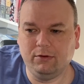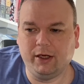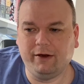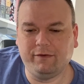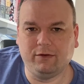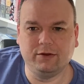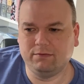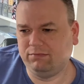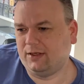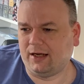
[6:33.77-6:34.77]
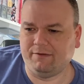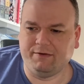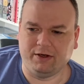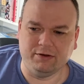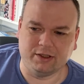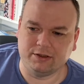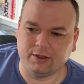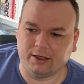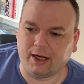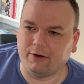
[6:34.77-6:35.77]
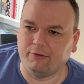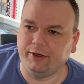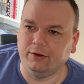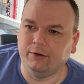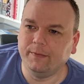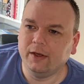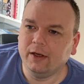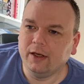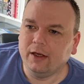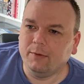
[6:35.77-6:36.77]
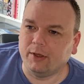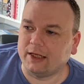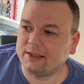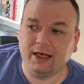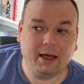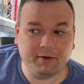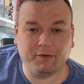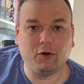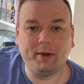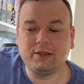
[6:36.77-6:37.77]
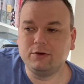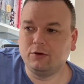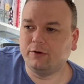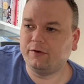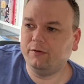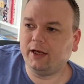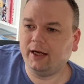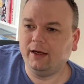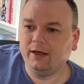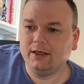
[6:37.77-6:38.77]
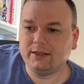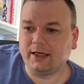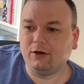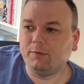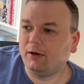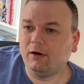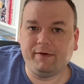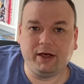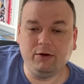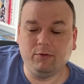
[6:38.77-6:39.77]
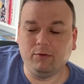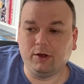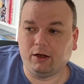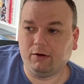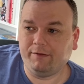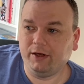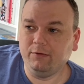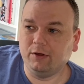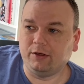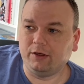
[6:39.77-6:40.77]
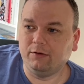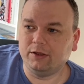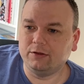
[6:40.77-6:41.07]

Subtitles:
A4s. I've never used it, so I don't really know. But that's the label format. So go through there, set it up however you want to do it.